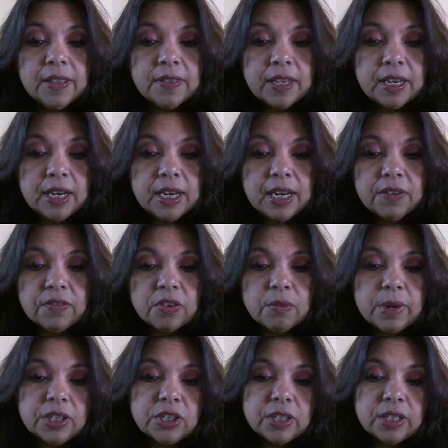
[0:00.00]
the
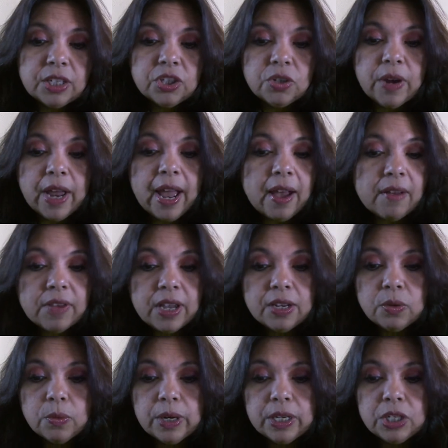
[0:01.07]
information that you have.
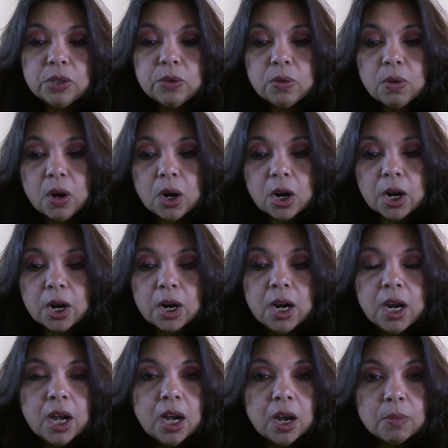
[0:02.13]
And when you are
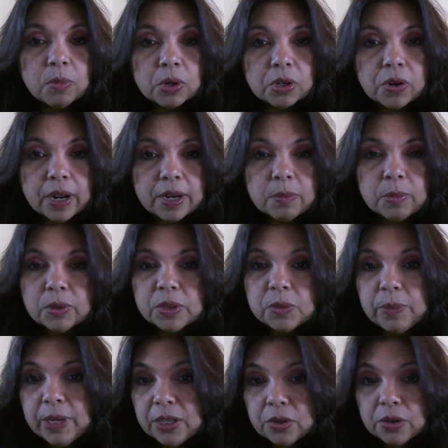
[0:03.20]
a more credible
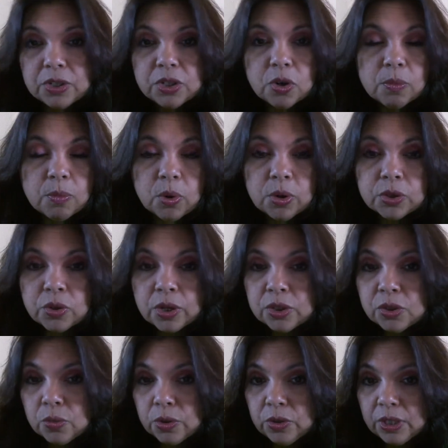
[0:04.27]
speaker and you're a more
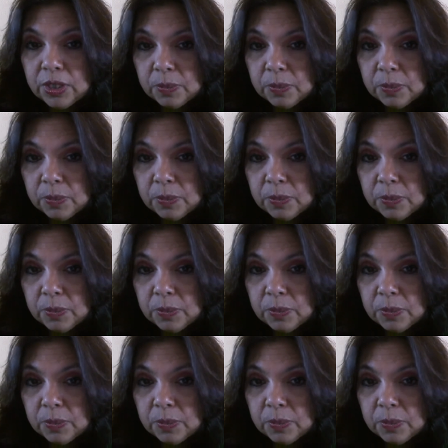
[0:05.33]
trustworthy